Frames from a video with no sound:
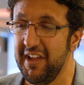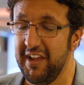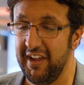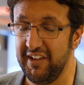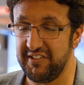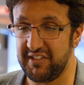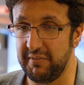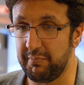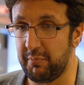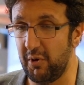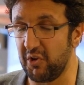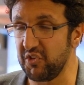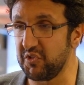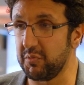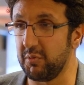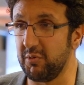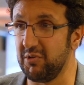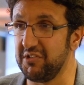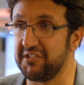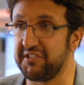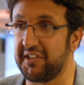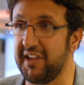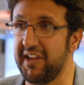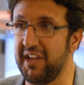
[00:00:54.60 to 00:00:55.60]
It's impossible
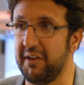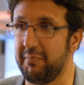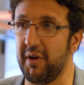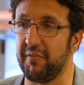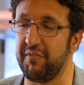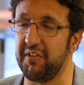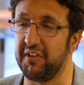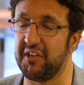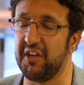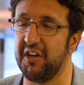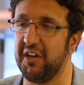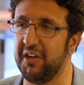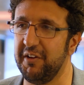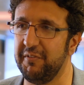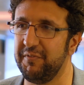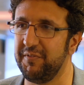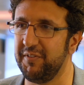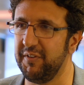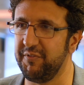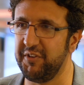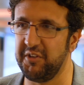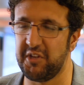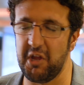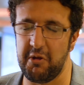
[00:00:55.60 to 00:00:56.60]
to stay above the curve
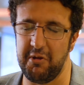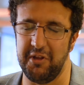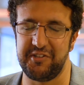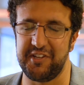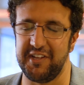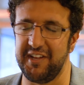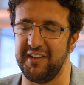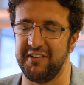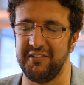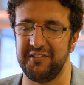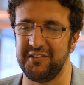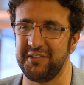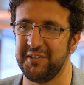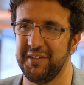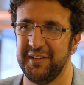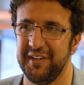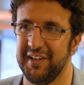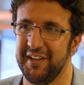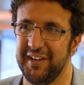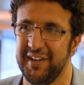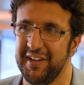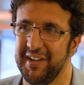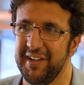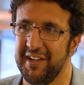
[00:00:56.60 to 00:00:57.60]
if you don't attend.
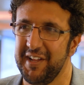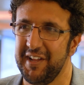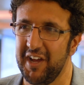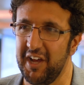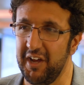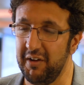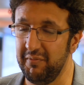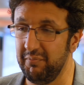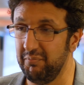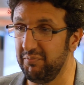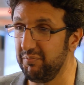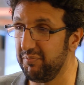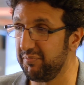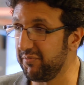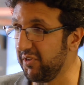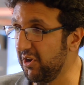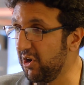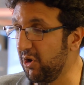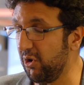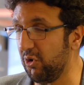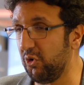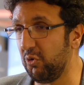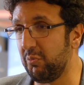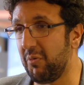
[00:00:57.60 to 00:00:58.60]
Uh, the
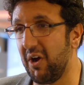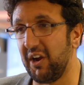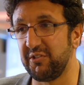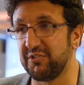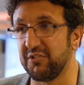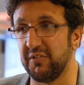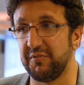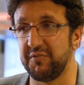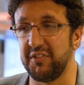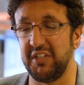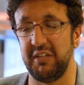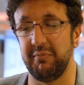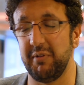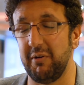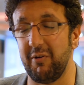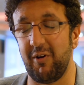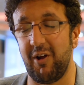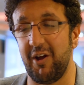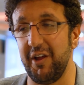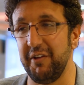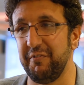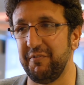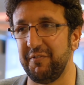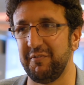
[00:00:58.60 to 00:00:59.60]
whole Microsoft team
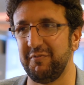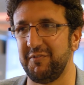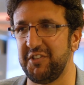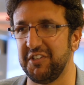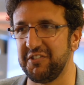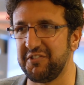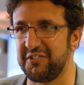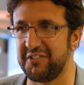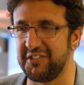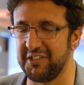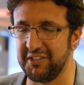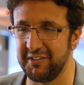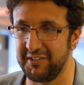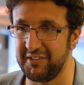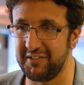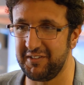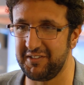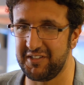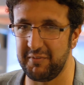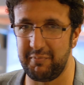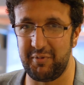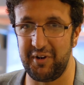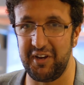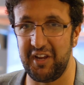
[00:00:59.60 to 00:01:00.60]
arrive just to,
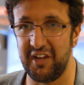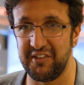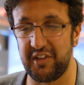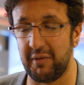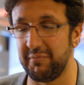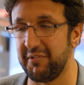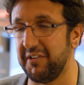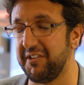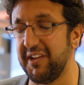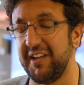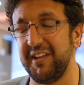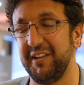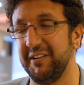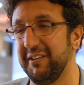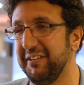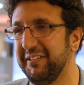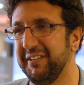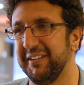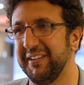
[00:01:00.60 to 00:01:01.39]
to bring us up to date.